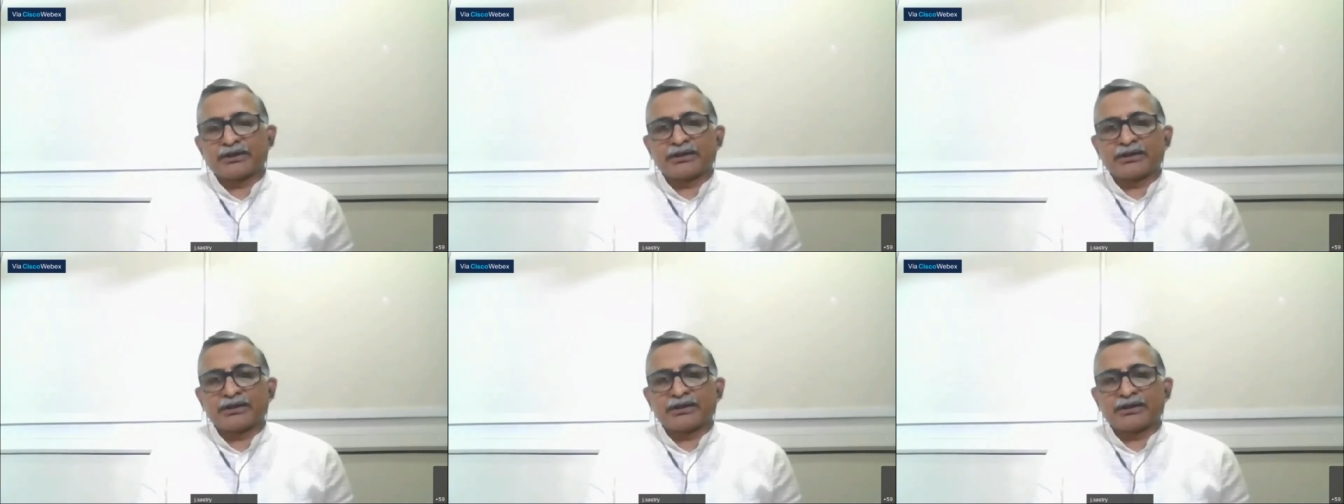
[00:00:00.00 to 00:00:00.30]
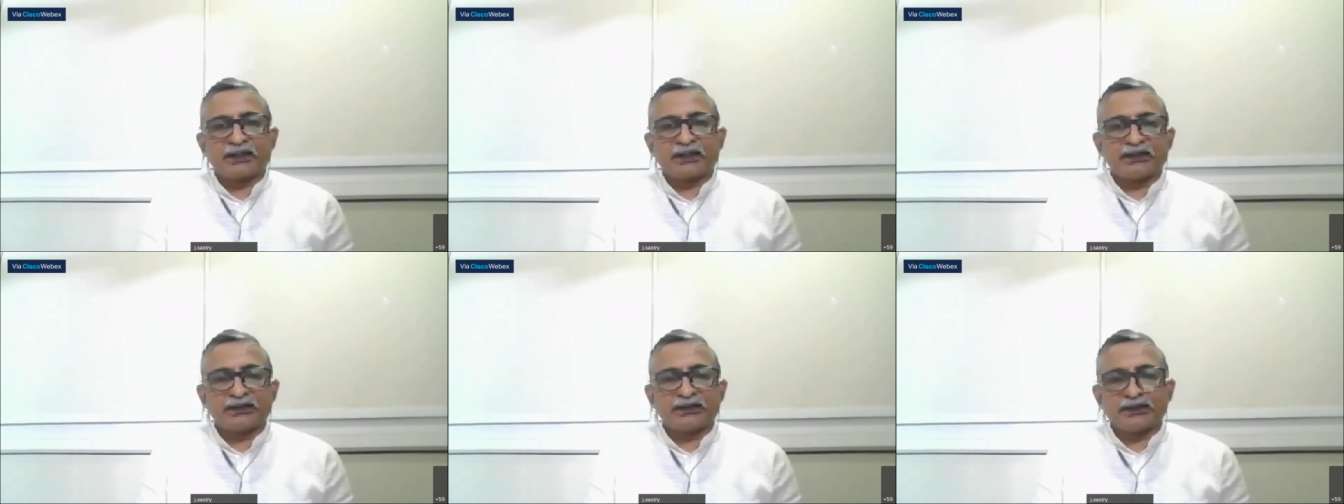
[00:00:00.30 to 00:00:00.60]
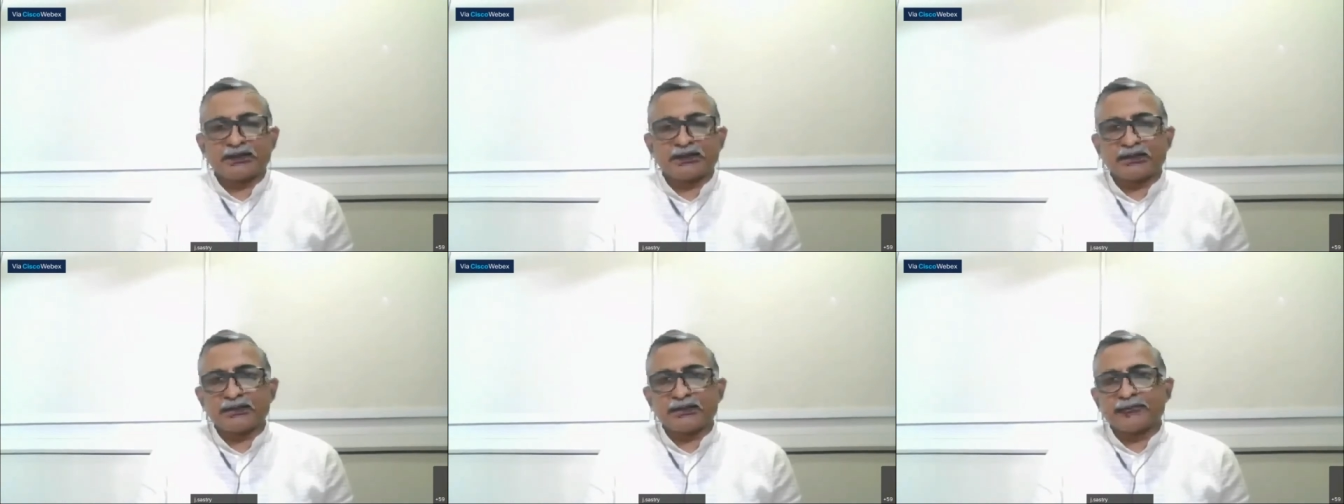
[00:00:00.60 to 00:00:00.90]
And
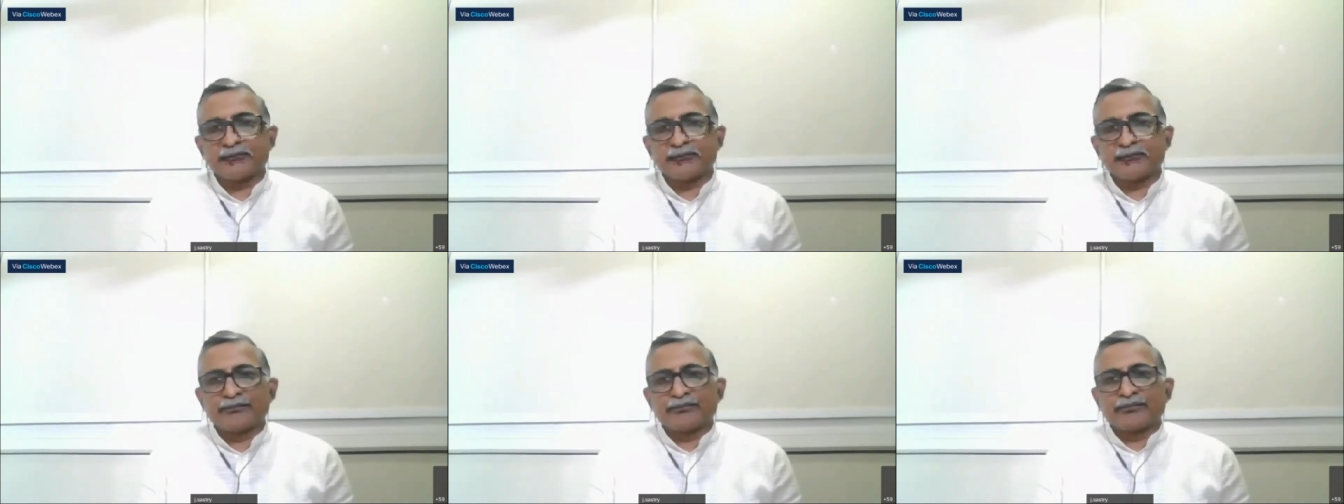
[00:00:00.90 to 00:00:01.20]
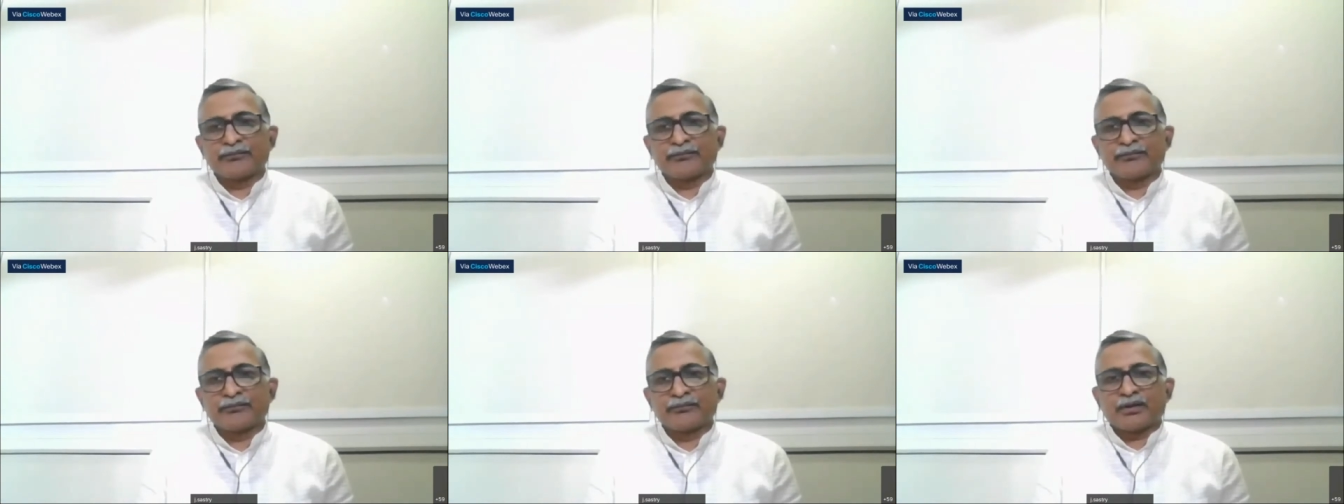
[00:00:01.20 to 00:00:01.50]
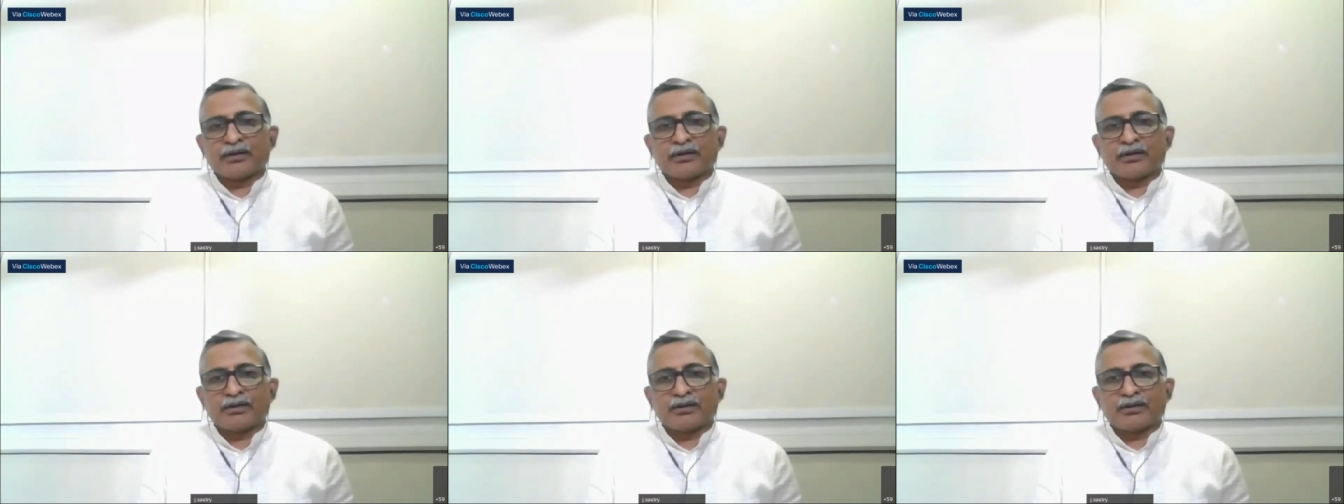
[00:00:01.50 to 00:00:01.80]
second thing,
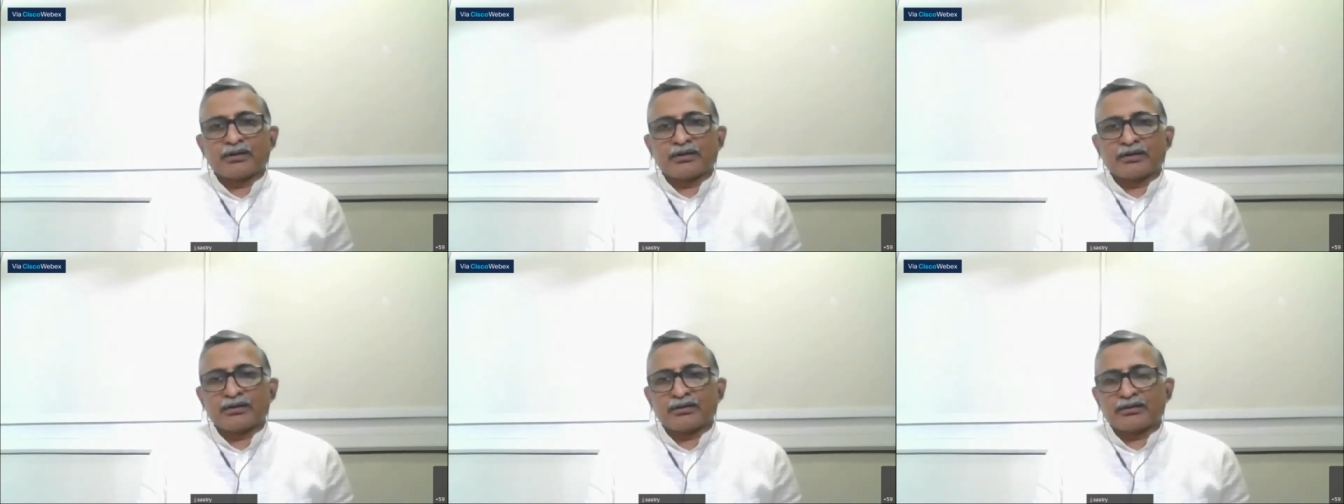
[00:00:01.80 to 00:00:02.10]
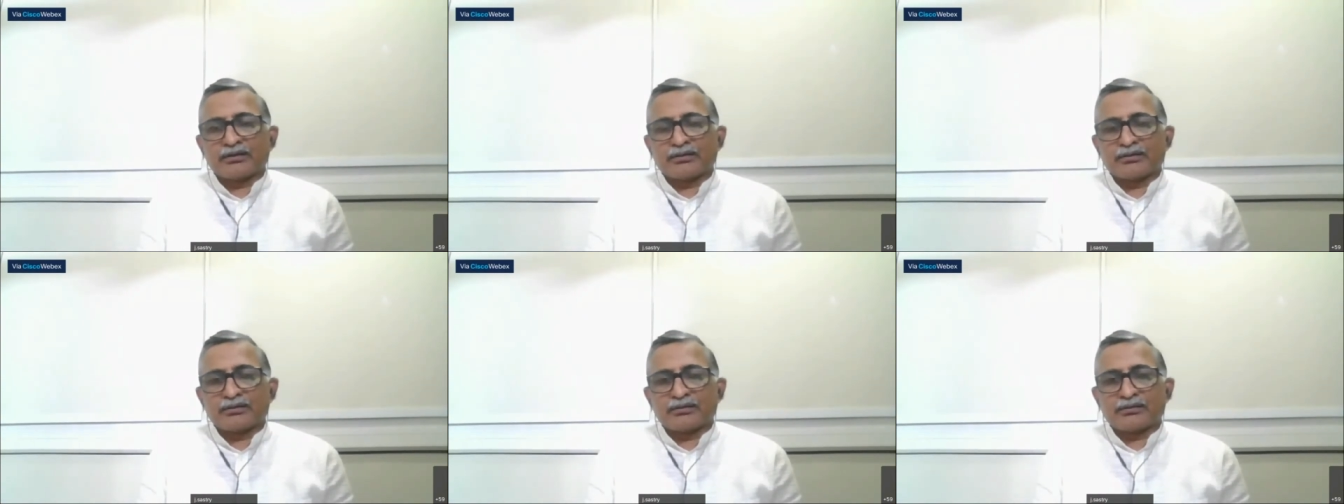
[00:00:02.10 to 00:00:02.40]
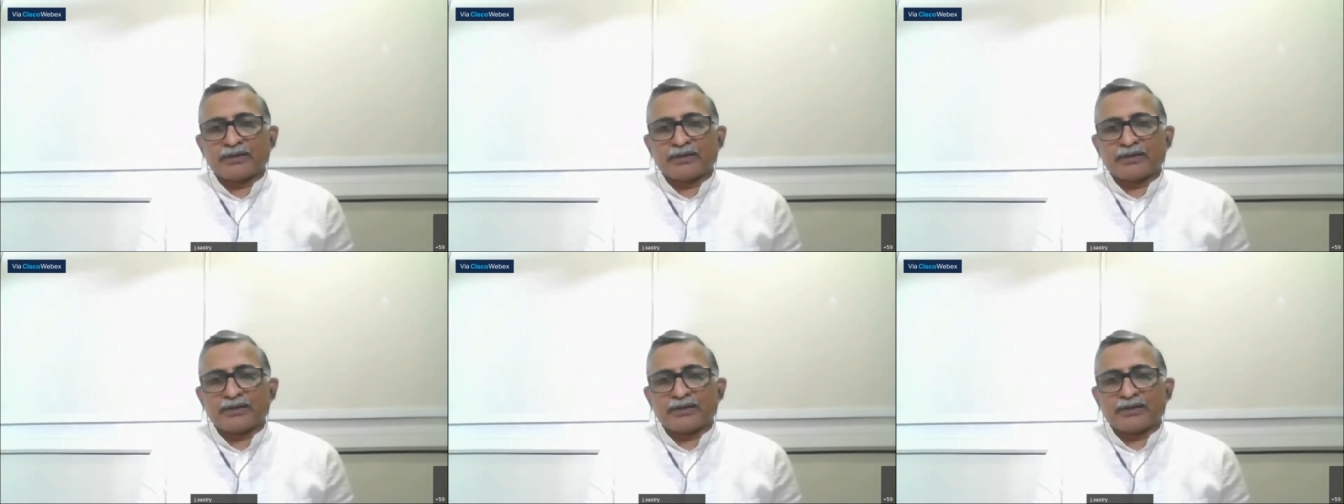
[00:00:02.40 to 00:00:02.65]
uh,